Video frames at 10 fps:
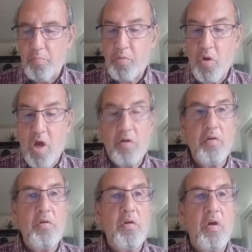
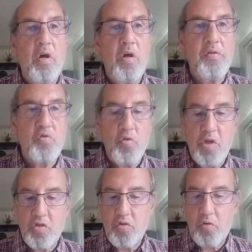Prana, the
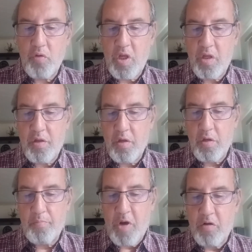Traditional and
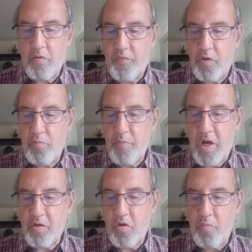the Modern View
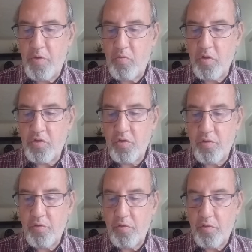by Gopi
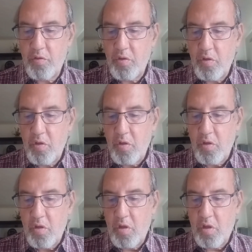Krishna,
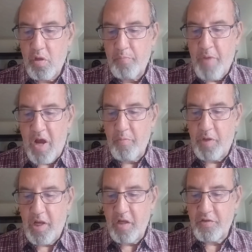
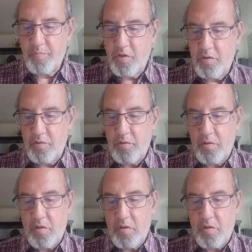Bioplasma,